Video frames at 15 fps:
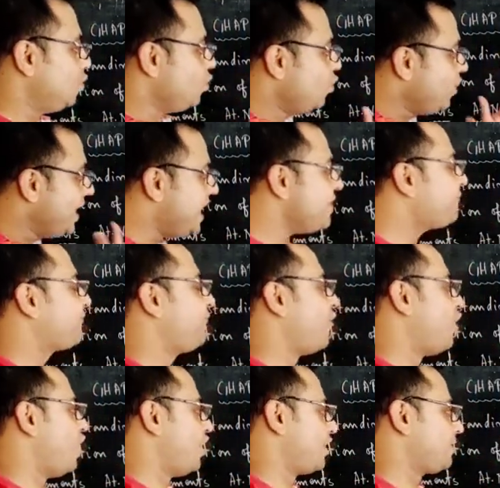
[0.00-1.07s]
we
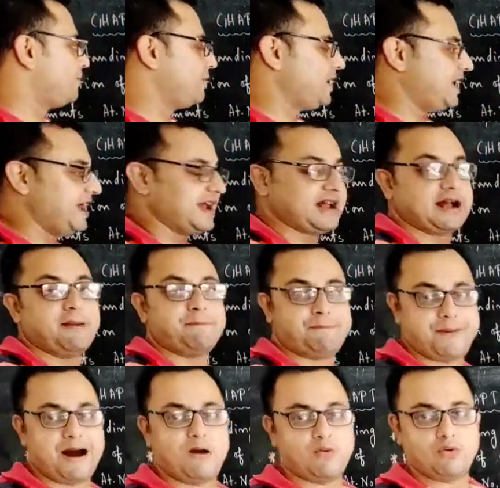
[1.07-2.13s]
form a
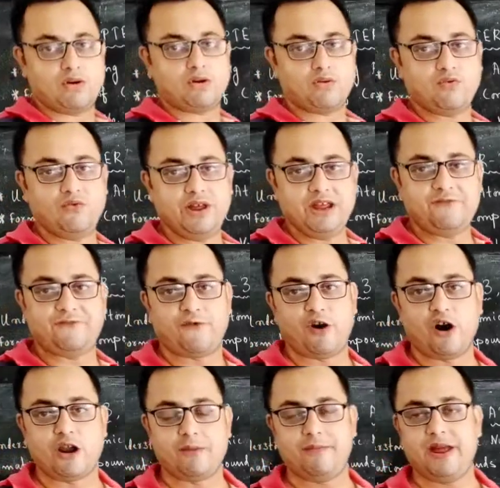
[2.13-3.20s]
compound. We
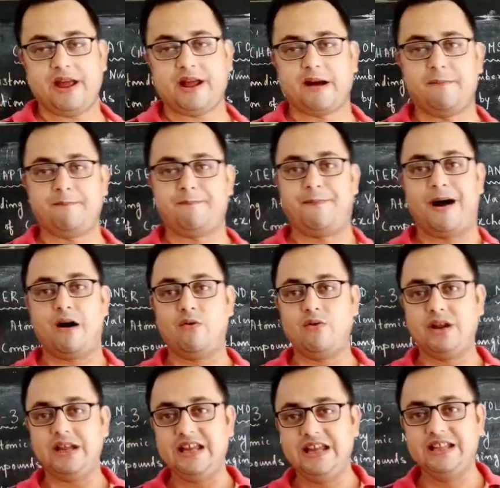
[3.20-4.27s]
form a
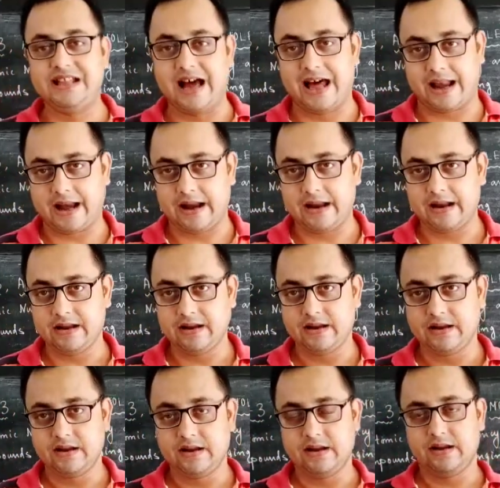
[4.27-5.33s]
compound either.
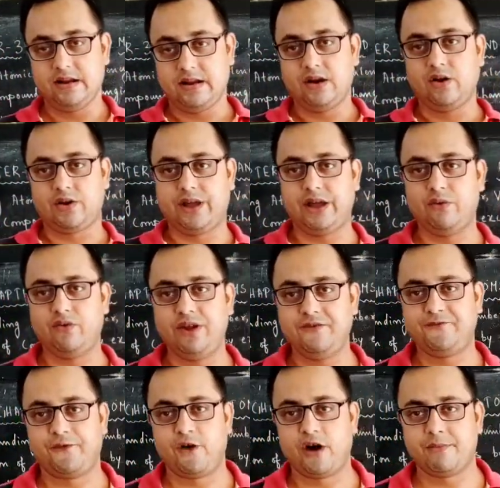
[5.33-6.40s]
Okay, we
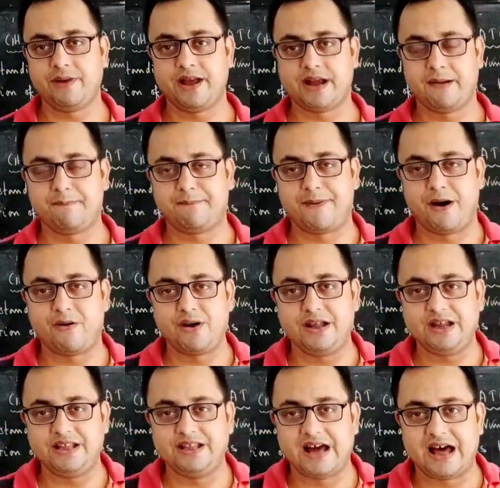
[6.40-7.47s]
form a
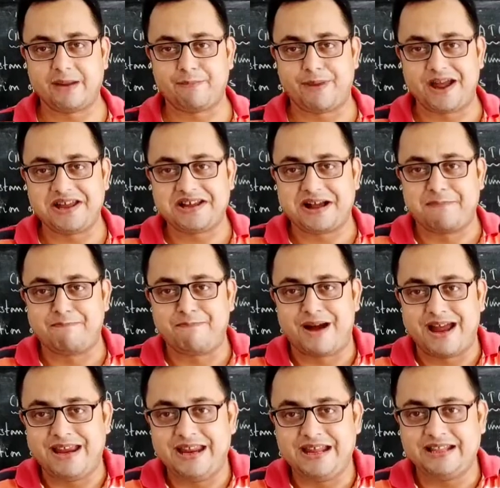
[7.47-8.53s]
compound either by
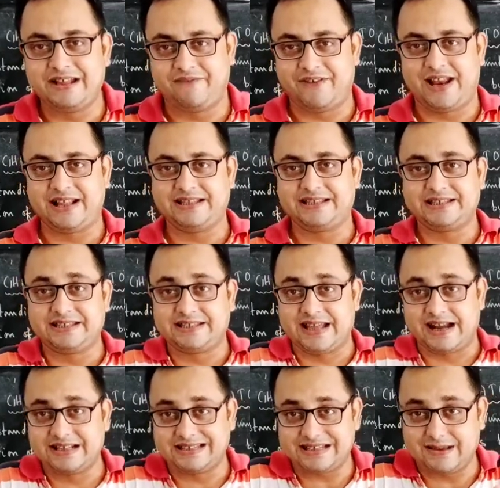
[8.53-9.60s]
combining the valencies,
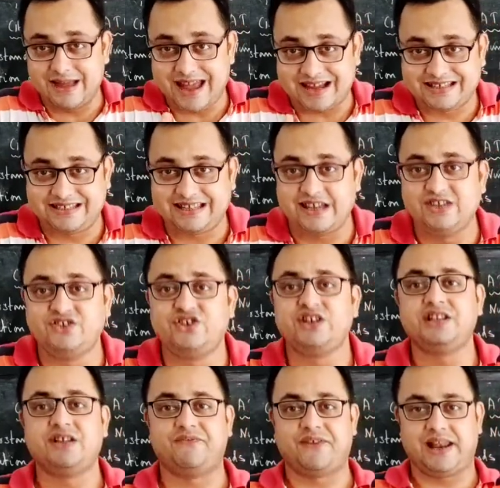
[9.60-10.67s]
that is
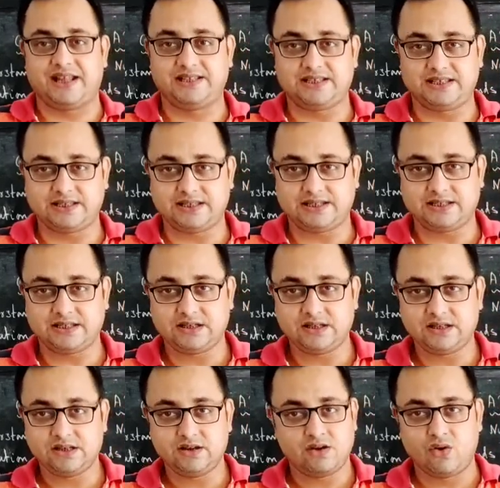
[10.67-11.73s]
exchanging the valencies.
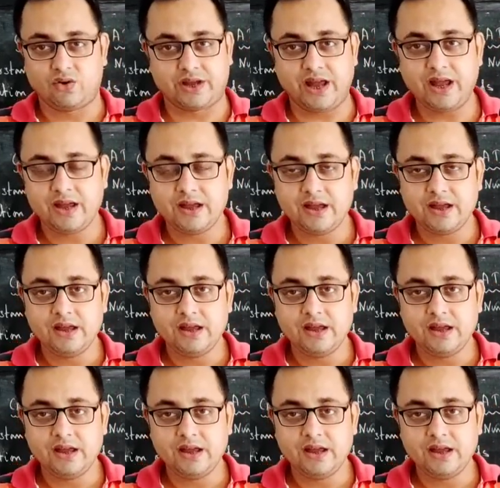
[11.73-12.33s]
Okay?